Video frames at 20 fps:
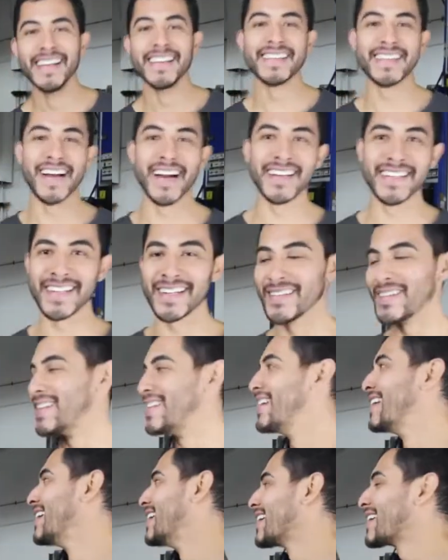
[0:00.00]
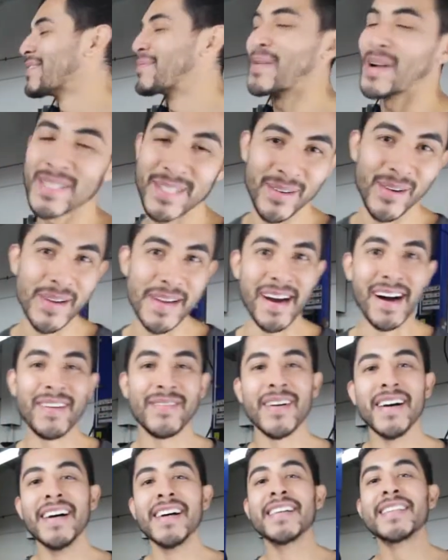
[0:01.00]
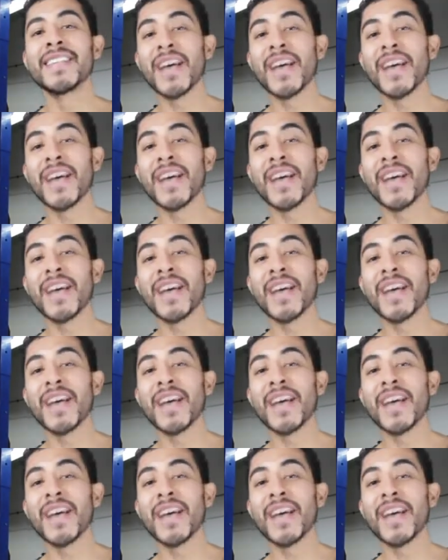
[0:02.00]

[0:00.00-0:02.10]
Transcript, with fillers: Sorry, gentlemen. Compressor went off.